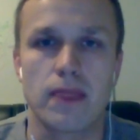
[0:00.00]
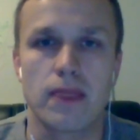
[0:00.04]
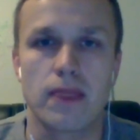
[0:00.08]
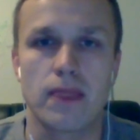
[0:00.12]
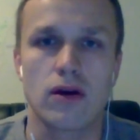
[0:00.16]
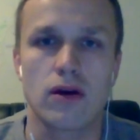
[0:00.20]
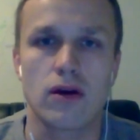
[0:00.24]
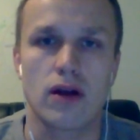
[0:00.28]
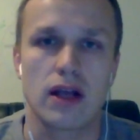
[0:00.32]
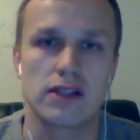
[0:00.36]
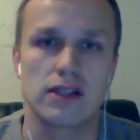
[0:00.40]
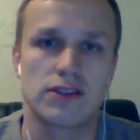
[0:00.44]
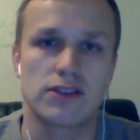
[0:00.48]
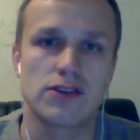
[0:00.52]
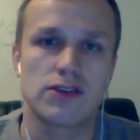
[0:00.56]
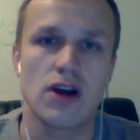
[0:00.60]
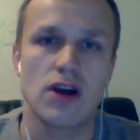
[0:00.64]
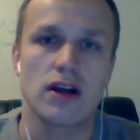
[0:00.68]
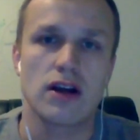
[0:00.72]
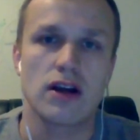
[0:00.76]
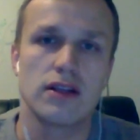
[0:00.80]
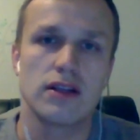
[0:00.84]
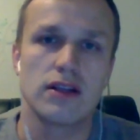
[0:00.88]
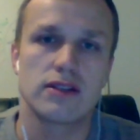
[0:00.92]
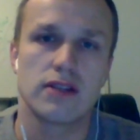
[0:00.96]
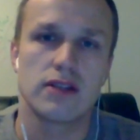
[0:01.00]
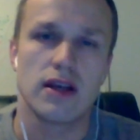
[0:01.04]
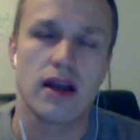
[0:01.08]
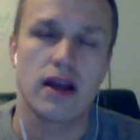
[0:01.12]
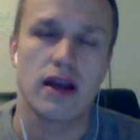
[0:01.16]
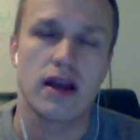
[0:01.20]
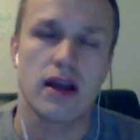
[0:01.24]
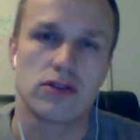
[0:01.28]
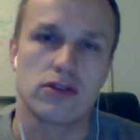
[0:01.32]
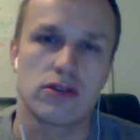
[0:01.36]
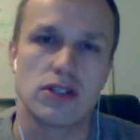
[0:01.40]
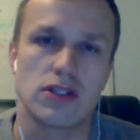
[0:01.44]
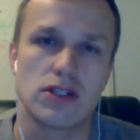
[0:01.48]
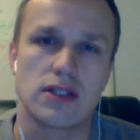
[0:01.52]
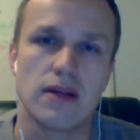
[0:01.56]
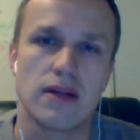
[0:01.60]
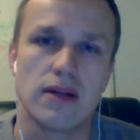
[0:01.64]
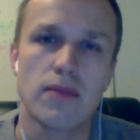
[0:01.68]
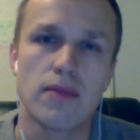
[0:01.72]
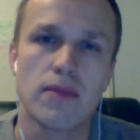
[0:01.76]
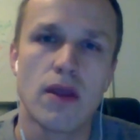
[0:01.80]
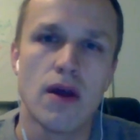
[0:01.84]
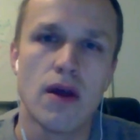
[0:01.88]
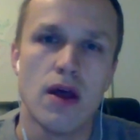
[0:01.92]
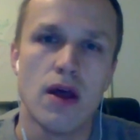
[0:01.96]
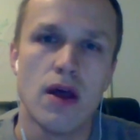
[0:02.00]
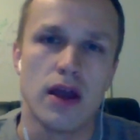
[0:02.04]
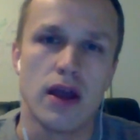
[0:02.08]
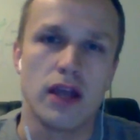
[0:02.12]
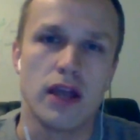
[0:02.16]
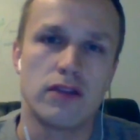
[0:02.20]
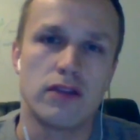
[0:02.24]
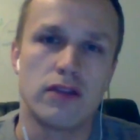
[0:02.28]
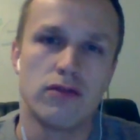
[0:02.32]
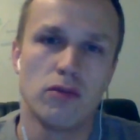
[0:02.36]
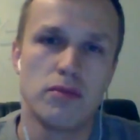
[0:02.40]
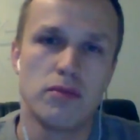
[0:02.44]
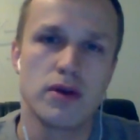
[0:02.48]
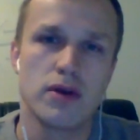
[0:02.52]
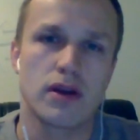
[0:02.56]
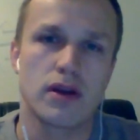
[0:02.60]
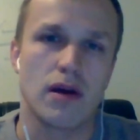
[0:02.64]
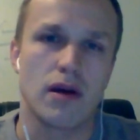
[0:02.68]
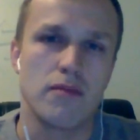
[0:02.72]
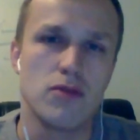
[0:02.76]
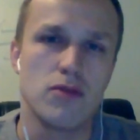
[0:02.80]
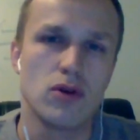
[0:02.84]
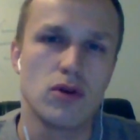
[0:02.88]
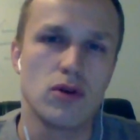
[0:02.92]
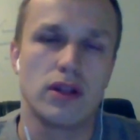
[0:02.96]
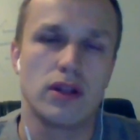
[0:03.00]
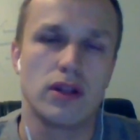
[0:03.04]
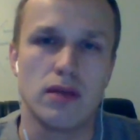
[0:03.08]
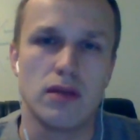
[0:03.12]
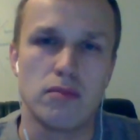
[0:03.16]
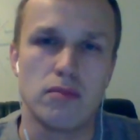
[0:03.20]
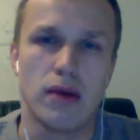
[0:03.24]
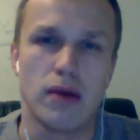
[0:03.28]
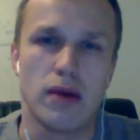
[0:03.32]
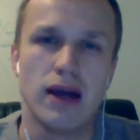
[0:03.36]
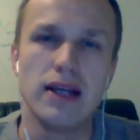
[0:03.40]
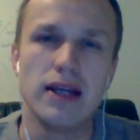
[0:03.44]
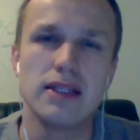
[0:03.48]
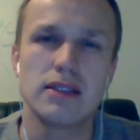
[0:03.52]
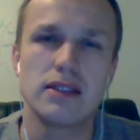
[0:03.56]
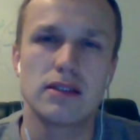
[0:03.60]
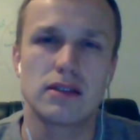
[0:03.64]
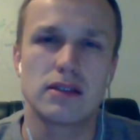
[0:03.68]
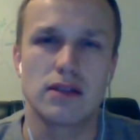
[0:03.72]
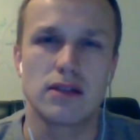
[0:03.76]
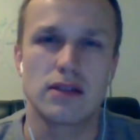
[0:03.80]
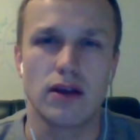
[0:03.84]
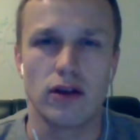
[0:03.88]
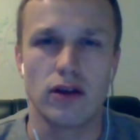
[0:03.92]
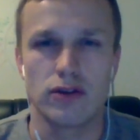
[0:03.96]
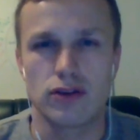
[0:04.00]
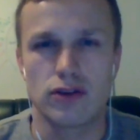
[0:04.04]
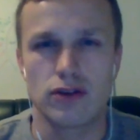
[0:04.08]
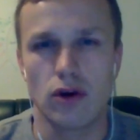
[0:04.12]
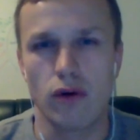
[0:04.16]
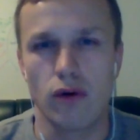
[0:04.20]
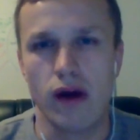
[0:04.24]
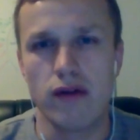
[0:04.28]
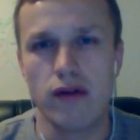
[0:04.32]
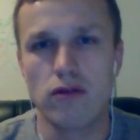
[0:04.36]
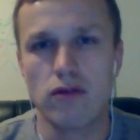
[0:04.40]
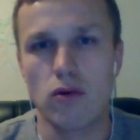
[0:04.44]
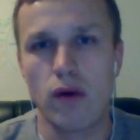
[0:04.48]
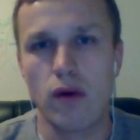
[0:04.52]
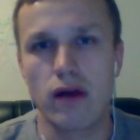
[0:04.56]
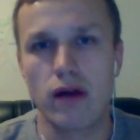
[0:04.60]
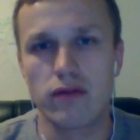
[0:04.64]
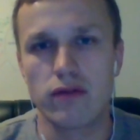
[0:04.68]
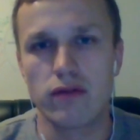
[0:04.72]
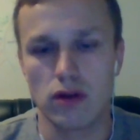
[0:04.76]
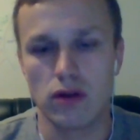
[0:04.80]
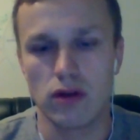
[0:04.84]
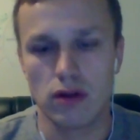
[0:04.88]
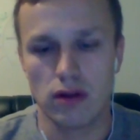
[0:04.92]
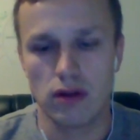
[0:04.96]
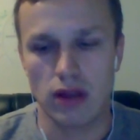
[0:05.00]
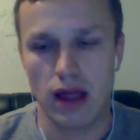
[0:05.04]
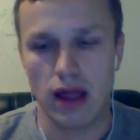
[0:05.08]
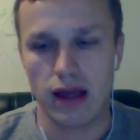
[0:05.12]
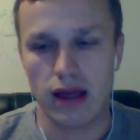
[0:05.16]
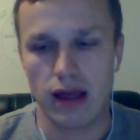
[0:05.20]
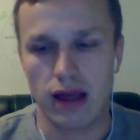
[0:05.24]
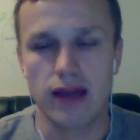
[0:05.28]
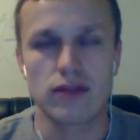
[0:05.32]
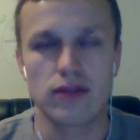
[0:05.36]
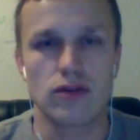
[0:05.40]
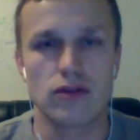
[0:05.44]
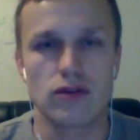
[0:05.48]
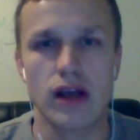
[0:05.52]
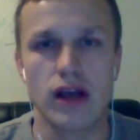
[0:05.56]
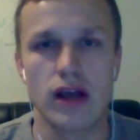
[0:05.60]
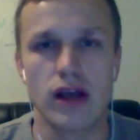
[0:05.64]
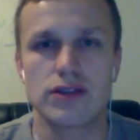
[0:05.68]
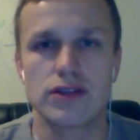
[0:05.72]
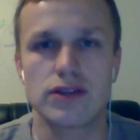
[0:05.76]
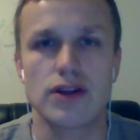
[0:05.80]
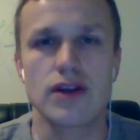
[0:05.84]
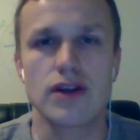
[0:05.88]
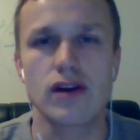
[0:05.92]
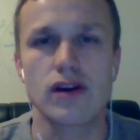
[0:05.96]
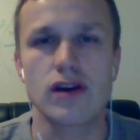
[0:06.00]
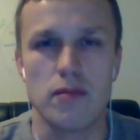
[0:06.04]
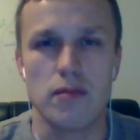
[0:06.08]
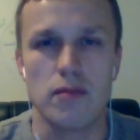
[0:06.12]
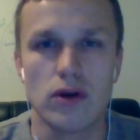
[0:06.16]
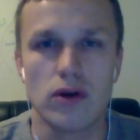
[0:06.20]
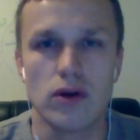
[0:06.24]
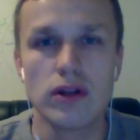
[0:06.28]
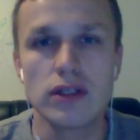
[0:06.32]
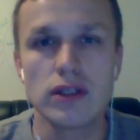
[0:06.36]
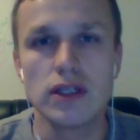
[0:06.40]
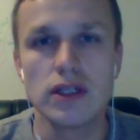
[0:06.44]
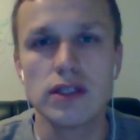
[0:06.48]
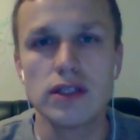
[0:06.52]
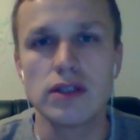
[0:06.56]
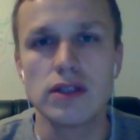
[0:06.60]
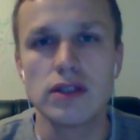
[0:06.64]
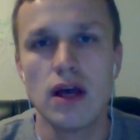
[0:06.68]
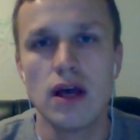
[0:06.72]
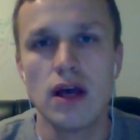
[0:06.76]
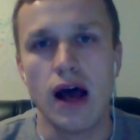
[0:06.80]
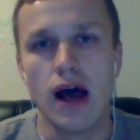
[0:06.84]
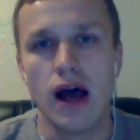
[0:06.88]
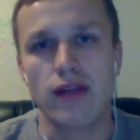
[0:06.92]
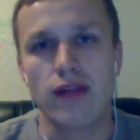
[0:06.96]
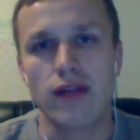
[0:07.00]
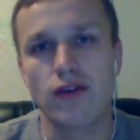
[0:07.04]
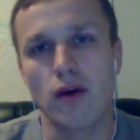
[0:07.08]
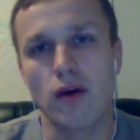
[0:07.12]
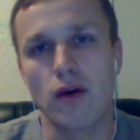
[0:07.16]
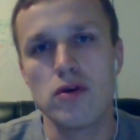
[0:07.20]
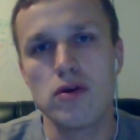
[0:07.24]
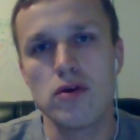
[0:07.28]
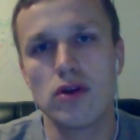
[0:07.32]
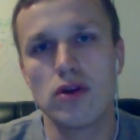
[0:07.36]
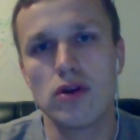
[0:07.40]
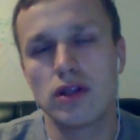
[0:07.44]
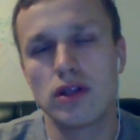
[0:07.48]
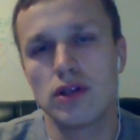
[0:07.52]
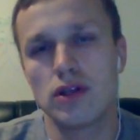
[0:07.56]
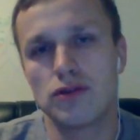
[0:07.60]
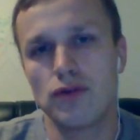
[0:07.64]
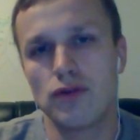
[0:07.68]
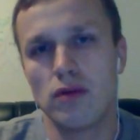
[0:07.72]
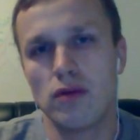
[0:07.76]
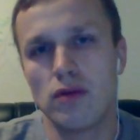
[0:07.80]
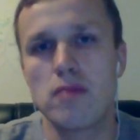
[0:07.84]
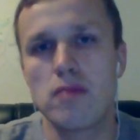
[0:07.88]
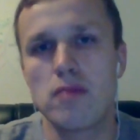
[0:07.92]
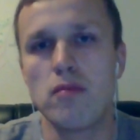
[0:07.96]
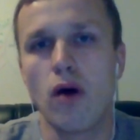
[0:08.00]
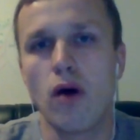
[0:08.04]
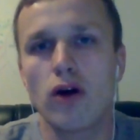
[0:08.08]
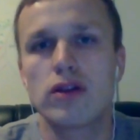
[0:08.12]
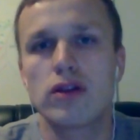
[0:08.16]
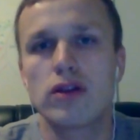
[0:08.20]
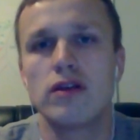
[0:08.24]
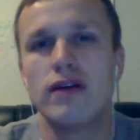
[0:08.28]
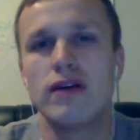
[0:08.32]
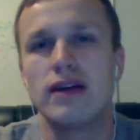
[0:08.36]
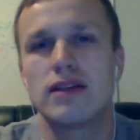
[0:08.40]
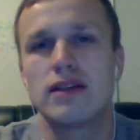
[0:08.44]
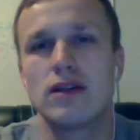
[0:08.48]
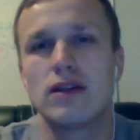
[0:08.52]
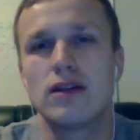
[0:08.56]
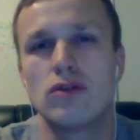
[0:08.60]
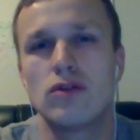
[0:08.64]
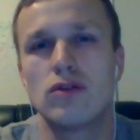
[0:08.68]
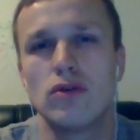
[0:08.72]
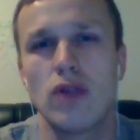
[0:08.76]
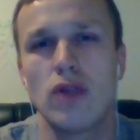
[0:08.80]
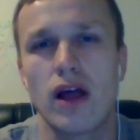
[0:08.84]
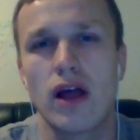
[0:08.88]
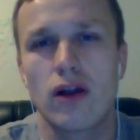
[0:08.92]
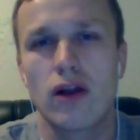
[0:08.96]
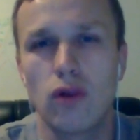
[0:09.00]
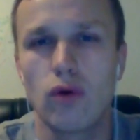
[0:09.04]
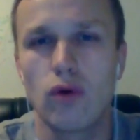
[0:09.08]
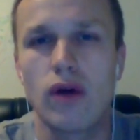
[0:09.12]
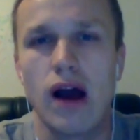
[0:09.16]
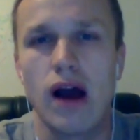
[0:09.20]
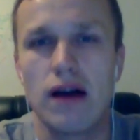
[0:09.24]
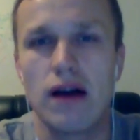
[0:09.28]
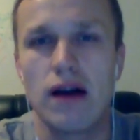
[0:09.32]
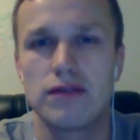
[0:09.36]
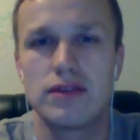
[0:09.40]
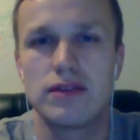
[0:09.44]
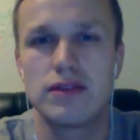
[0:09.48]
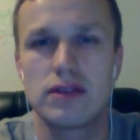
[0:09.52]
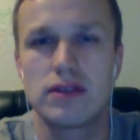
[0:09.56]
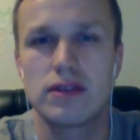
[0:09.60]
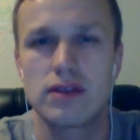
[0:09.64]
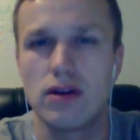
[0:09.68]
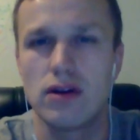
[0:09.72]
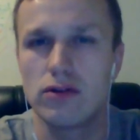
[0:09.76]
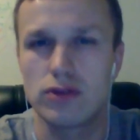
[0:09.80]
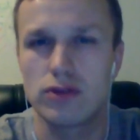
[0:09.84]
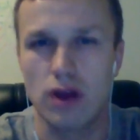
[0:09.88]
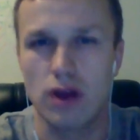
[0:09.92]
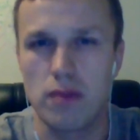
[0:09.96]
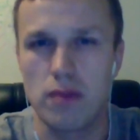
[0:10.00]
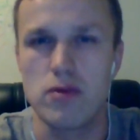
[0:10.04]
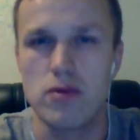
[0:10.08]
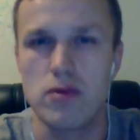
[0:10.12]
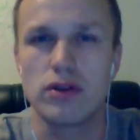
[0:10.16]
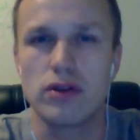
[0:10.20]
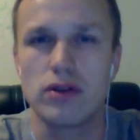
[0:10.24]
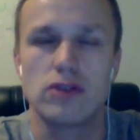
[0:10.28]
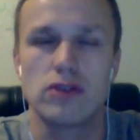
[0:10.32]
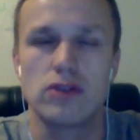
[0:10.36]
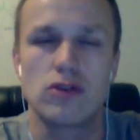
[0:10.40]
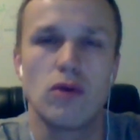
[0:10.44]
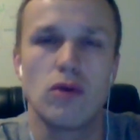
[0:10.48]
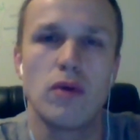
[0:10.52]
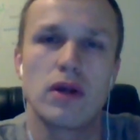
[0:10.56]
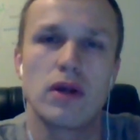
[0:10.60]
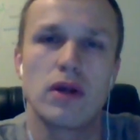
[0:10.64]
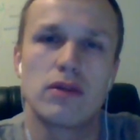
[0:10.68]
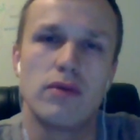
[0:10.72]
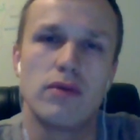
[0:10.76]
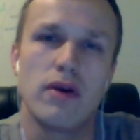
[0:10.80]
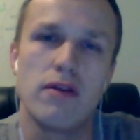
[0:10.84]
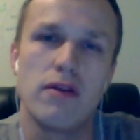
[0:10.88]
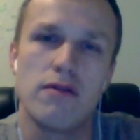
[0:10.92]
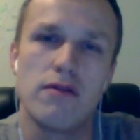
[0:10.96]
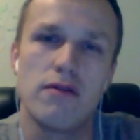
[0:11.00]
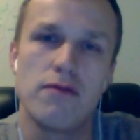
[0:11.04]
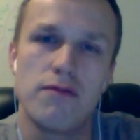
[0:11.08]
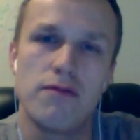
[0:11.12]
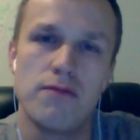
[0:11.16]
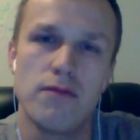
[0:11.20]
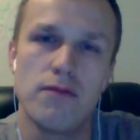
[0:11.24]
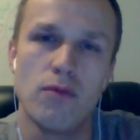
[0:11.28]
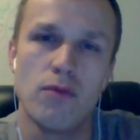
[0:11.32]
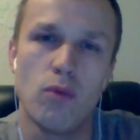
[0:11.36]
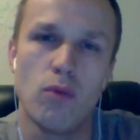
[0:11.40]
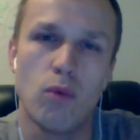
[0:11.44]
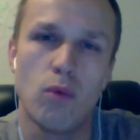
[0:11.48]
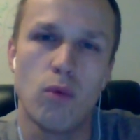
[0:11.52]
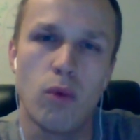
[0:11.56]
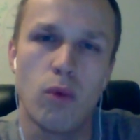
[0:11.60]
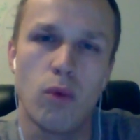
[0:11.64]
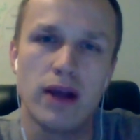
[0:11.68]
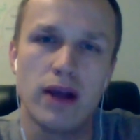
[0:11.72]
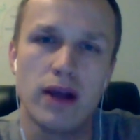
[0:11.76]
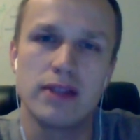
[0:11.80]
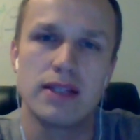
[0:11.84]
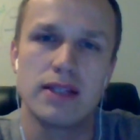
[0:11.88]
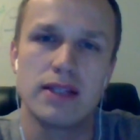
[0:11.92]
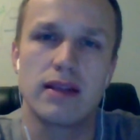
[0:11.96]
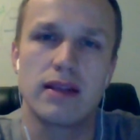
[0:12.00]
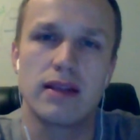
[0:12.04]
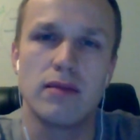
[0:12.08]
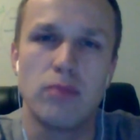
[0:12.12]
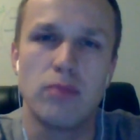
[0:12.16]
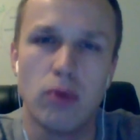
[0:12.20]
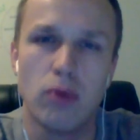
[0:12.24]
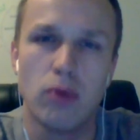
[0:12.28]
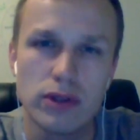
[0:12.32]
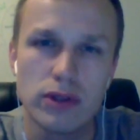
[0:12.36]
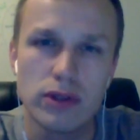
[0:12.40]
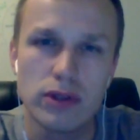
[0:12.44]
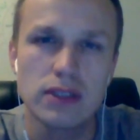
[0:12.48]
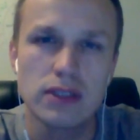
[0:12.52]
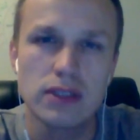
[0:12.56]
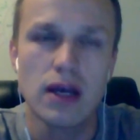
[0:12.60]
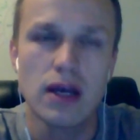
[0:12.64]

constructed the ecosystem. It will be community based, so everyone will like get together in communities, and communities will be motivated to like look after those communities. So why is that important?